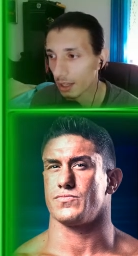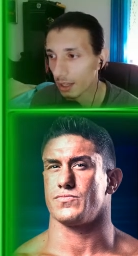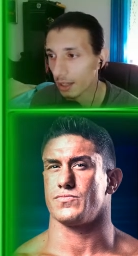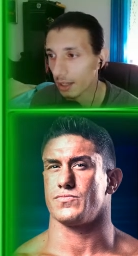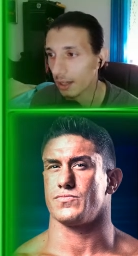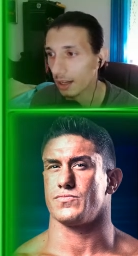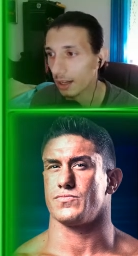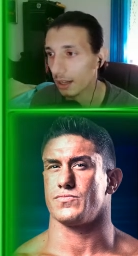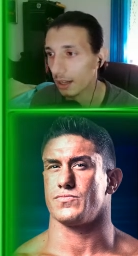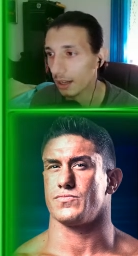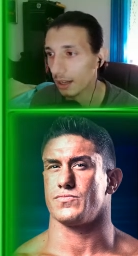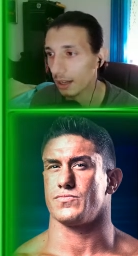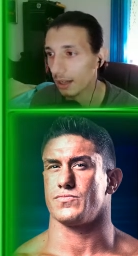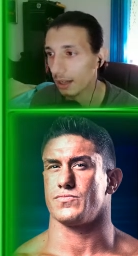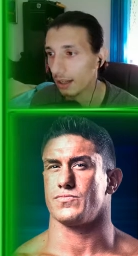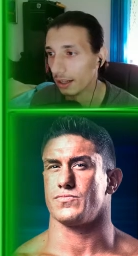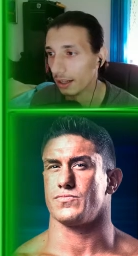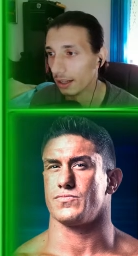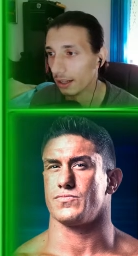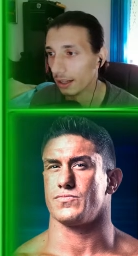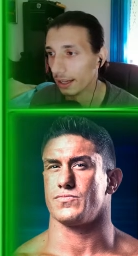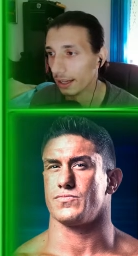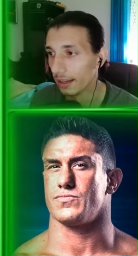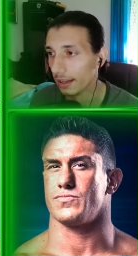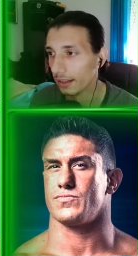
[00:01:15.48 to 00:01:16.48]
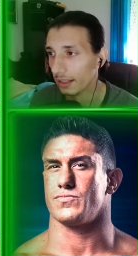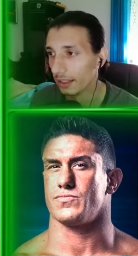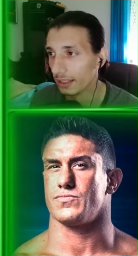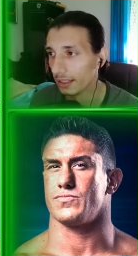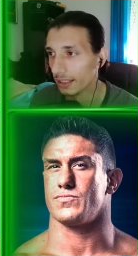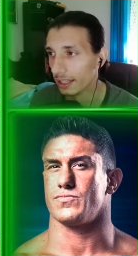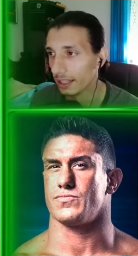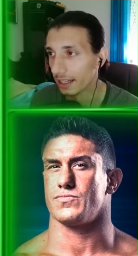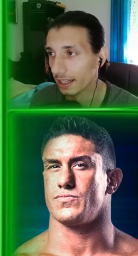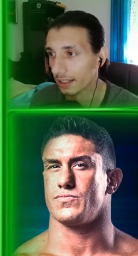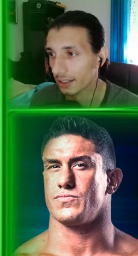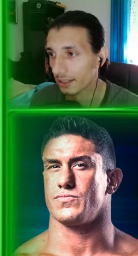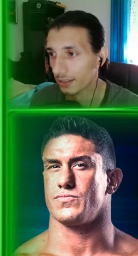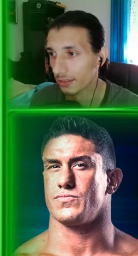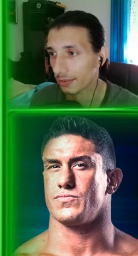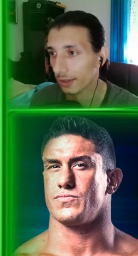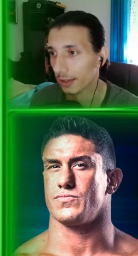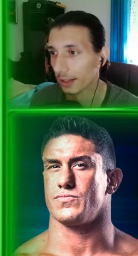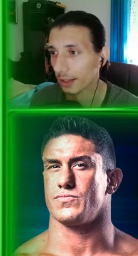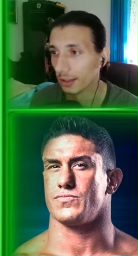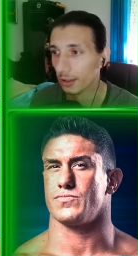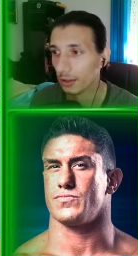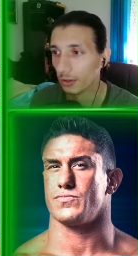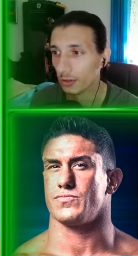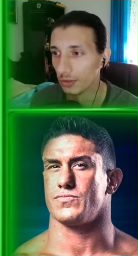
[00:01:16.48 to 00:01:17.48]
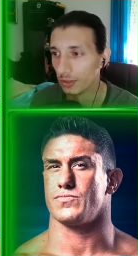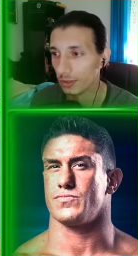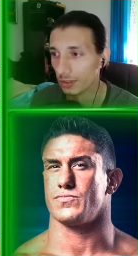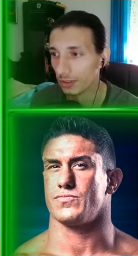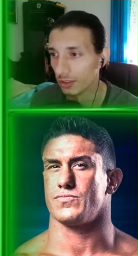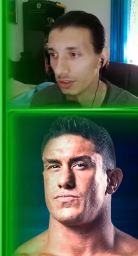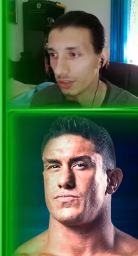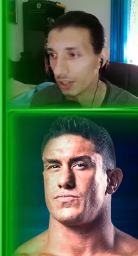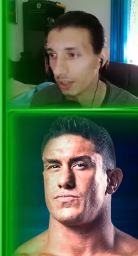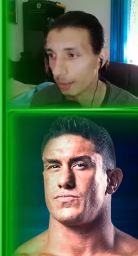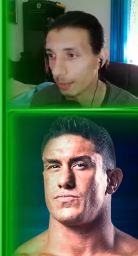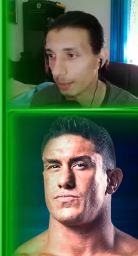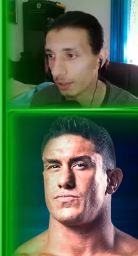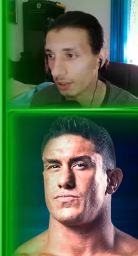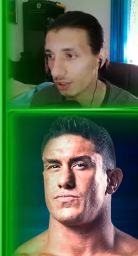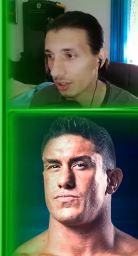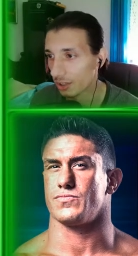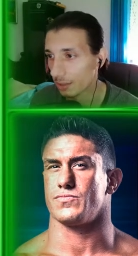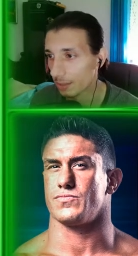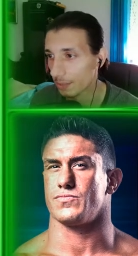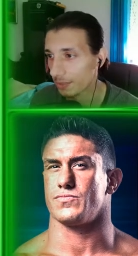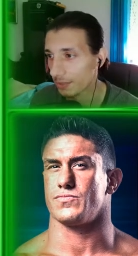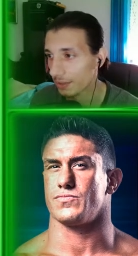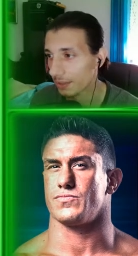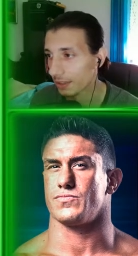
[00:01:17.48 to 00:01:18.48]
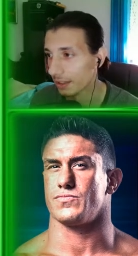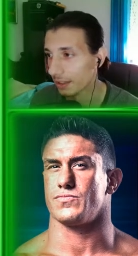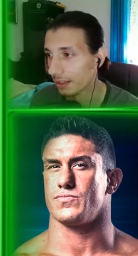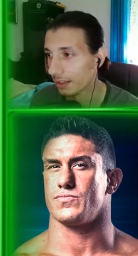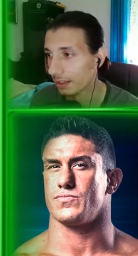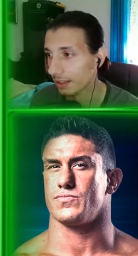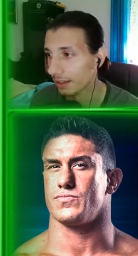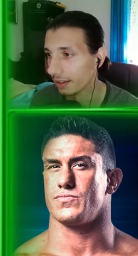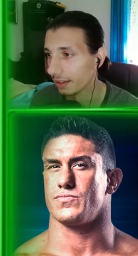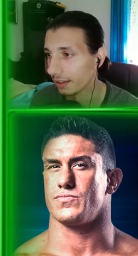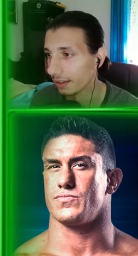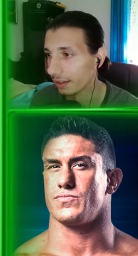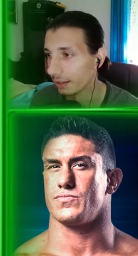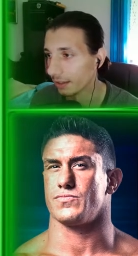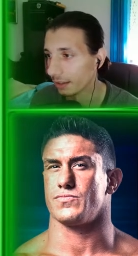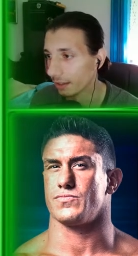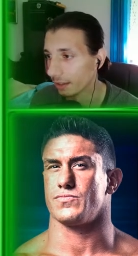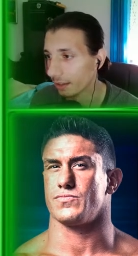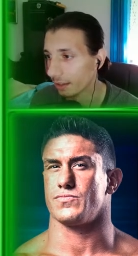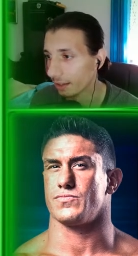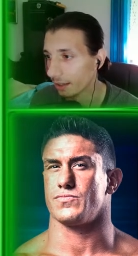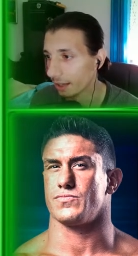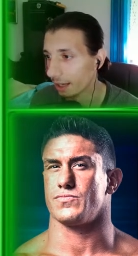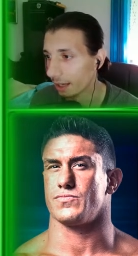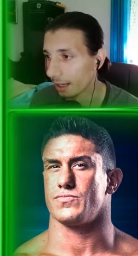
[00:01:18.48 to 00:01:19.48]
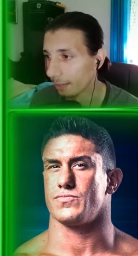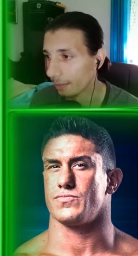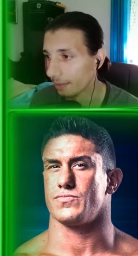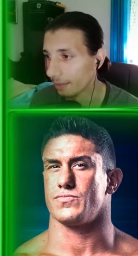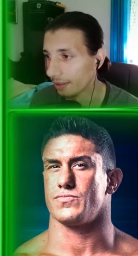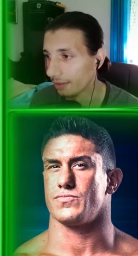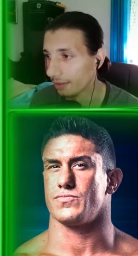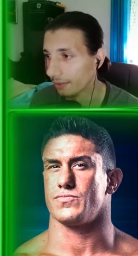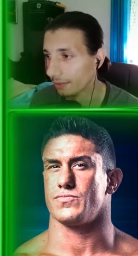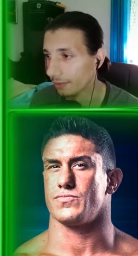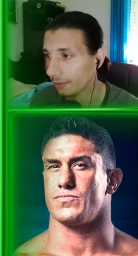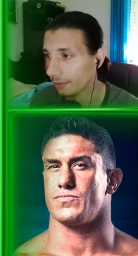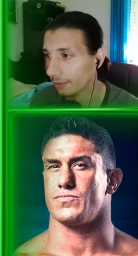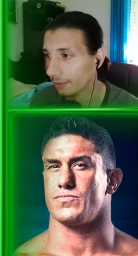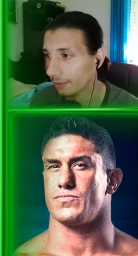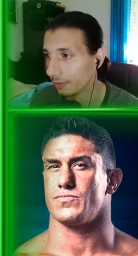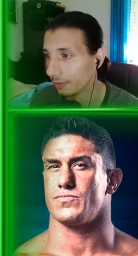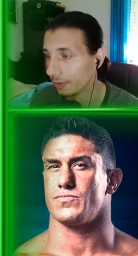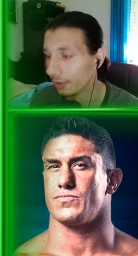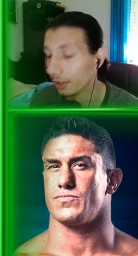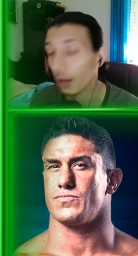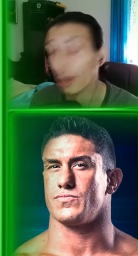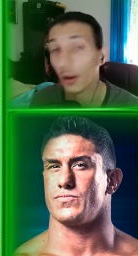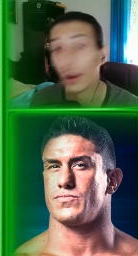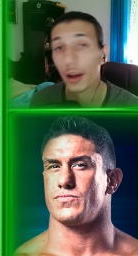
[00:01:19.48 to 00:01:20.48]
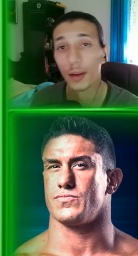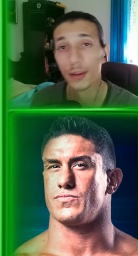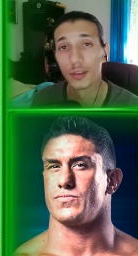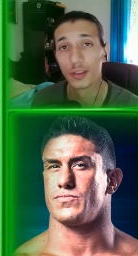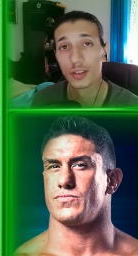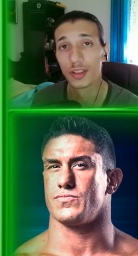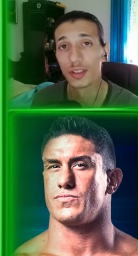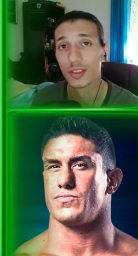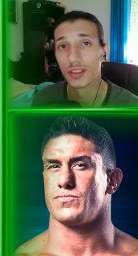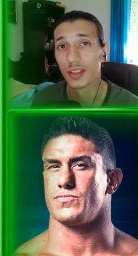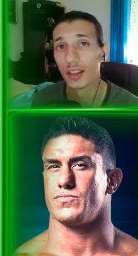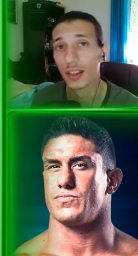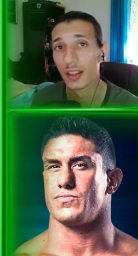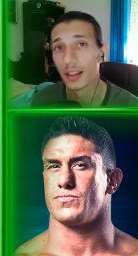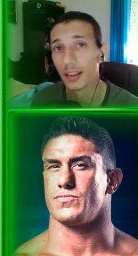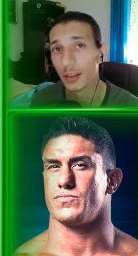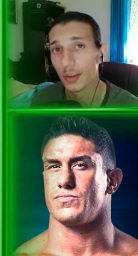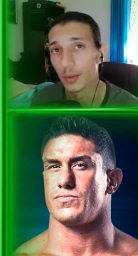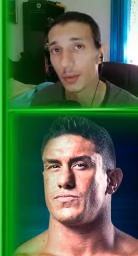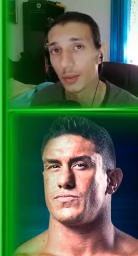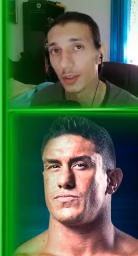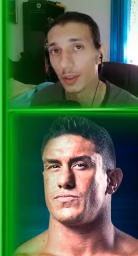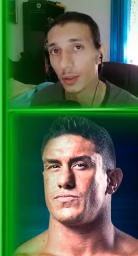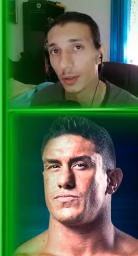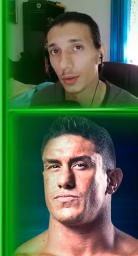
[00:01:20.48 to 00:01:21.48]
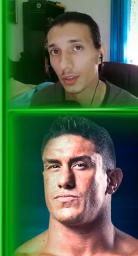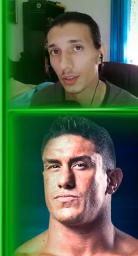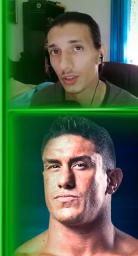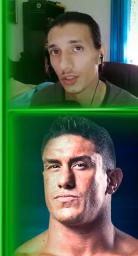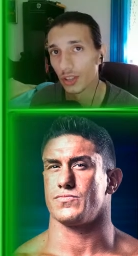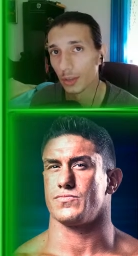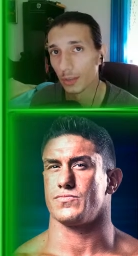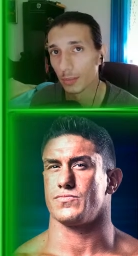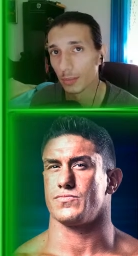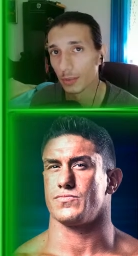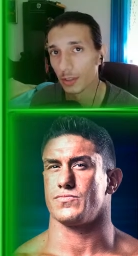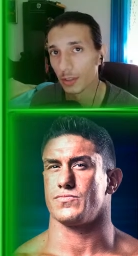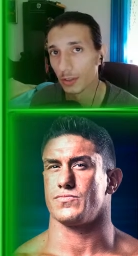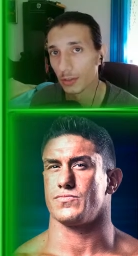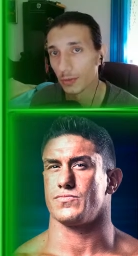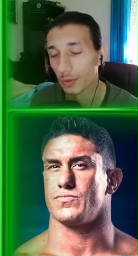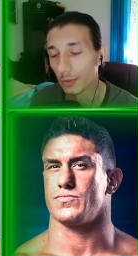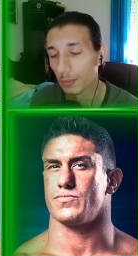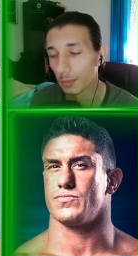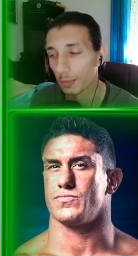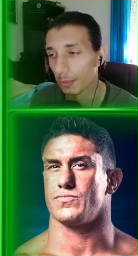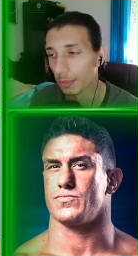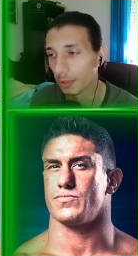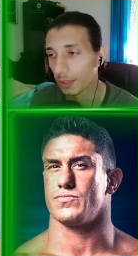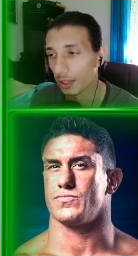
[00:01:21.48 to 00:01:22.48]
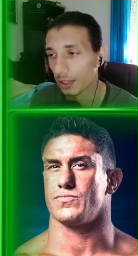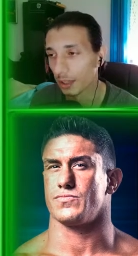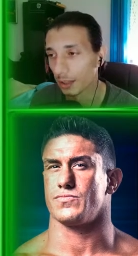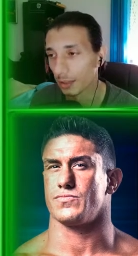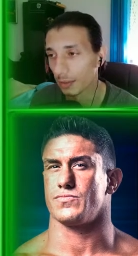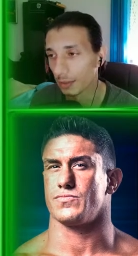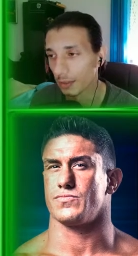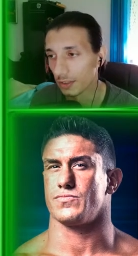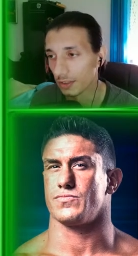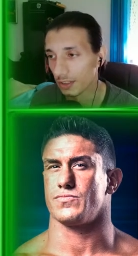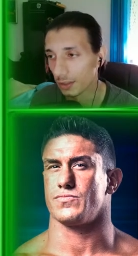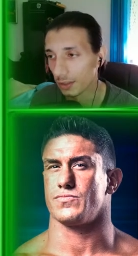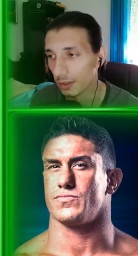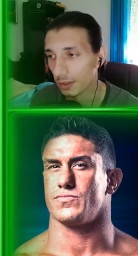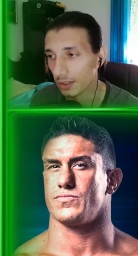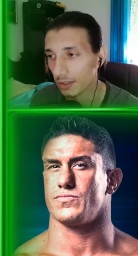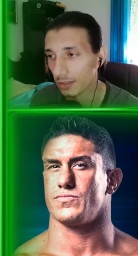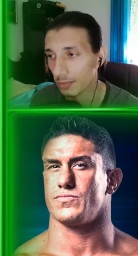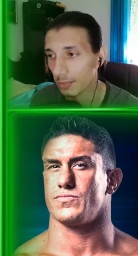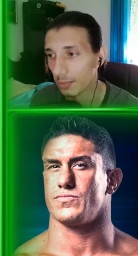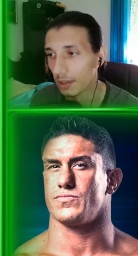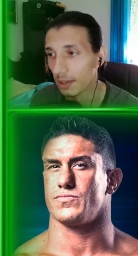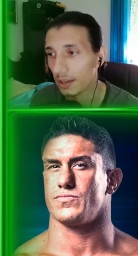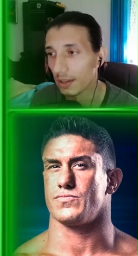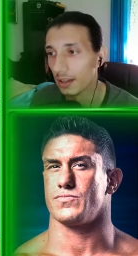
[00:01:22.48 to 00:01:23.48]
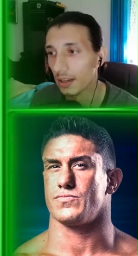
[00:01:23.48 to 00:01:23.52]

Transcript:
Speaker 1: LAX finally losing the championships. They, I believe, no, I was going to say that they were the only champions from the beginning of the series, but